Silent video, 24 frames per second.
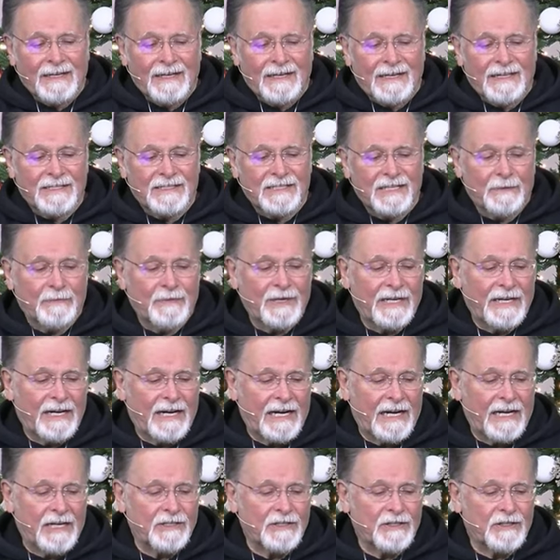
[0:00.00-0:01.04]
And somebody
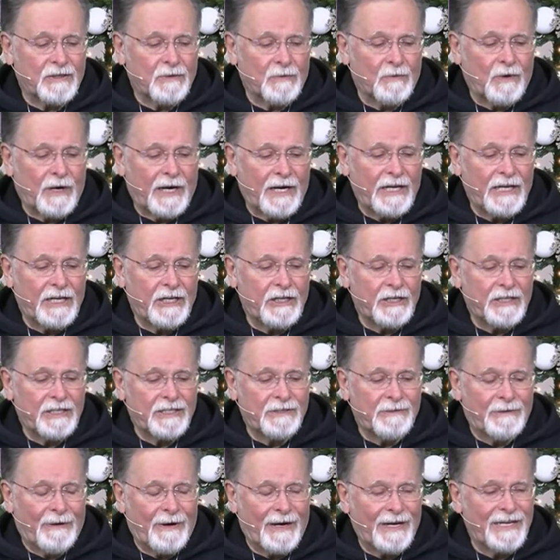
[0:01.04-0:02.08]
asked, why, do you,
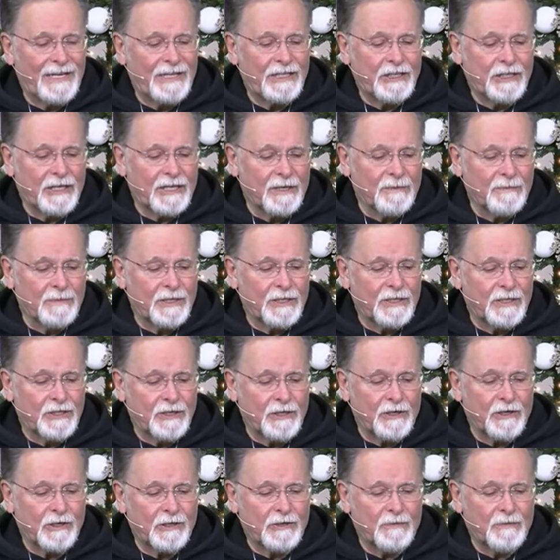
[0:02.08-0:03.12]
why did you come to
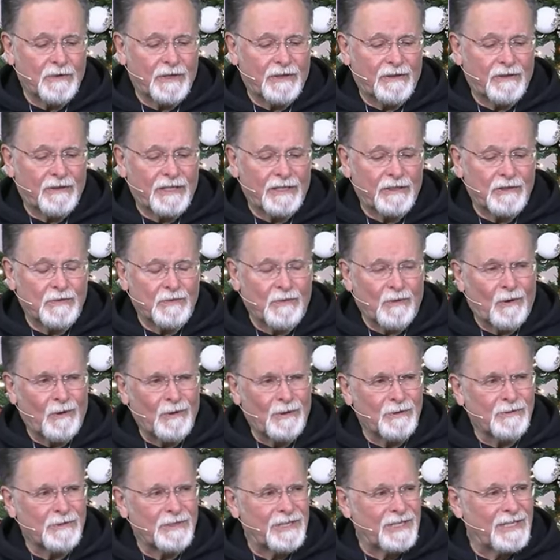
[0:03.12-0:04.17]
church with these
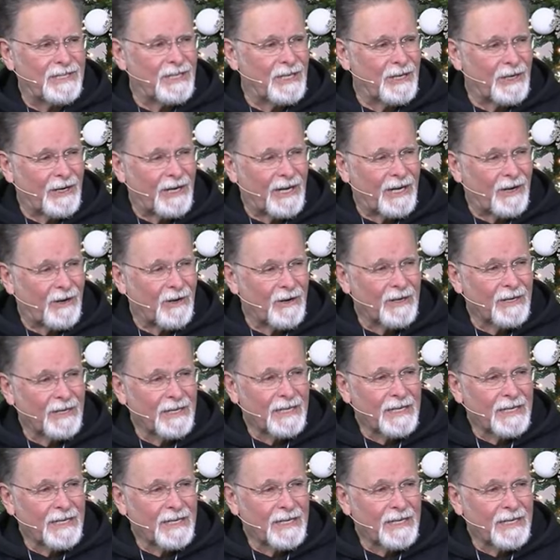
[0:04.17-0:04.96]
rollers in your hair?